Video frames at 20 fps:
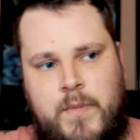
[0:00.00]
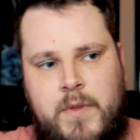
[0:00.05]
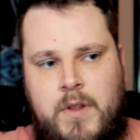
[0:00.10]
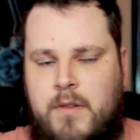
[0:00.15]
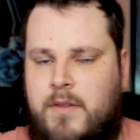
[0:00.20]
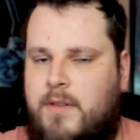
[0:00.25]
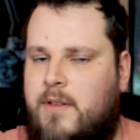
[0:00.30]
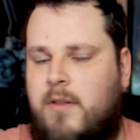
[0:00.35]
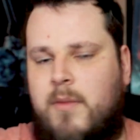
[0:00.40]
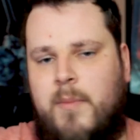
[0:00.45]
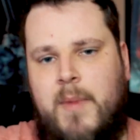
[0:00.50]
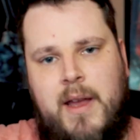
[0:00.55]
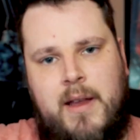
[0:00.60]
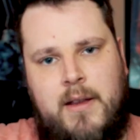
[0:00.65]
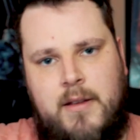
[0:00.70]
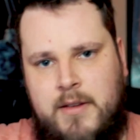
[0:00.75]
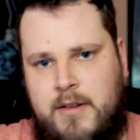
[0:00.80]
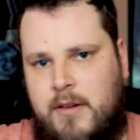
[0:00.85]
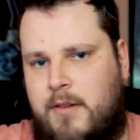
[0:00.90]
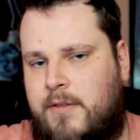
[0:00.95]
you still
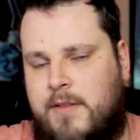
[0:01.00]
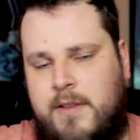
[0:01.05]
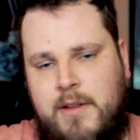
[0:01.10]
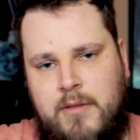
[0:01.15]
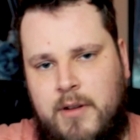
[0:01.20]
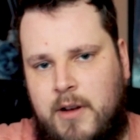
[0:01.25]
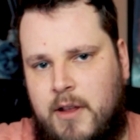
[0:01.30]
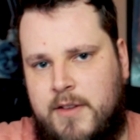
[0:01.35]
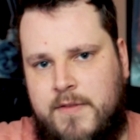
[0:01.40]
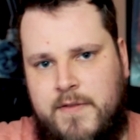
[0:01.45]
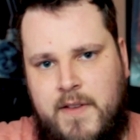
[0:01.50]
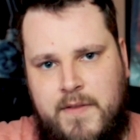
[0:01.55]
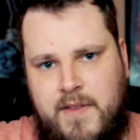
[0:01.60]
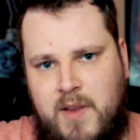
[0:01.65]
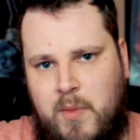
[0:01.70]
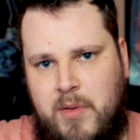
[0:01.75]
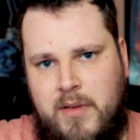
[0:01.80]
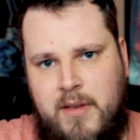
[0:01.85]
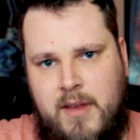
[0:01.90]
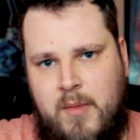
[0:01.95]
make, so you've still lost
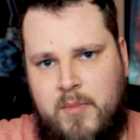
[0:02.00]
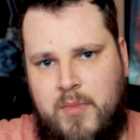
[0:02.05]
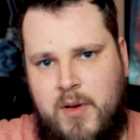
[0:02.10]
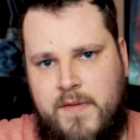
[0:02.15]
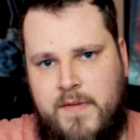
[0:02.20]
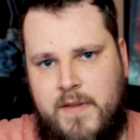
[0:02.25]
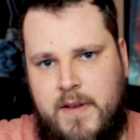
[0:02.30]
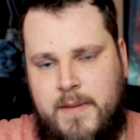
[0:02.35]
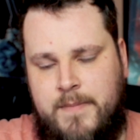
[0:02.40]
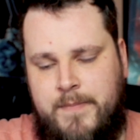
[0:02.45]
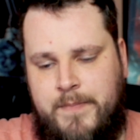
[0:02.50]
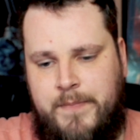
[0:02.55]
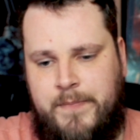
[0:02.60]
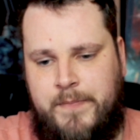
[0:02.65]
fifty percent profit.